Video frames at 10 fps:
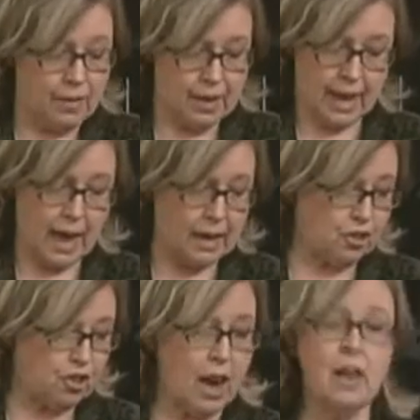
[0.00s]
the
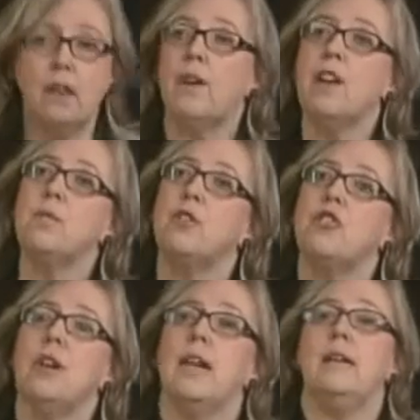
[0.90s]
Canada-China Investment
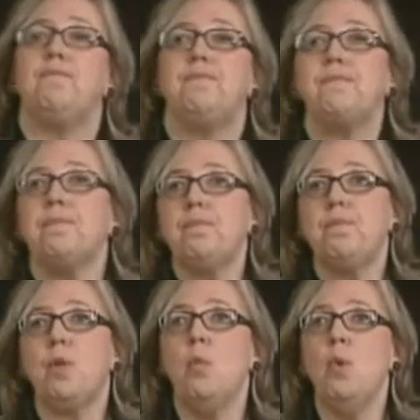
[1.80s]
Treaty
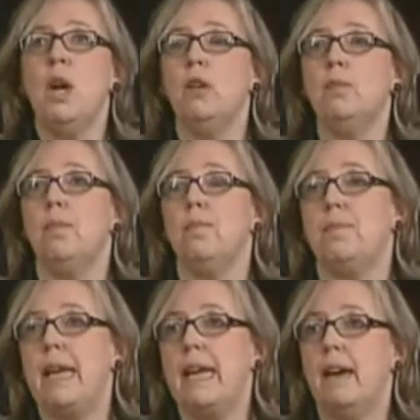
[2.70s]
will
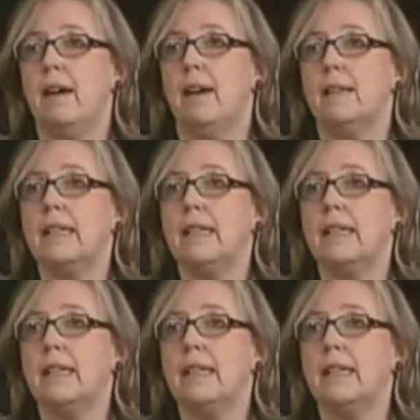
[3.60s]
be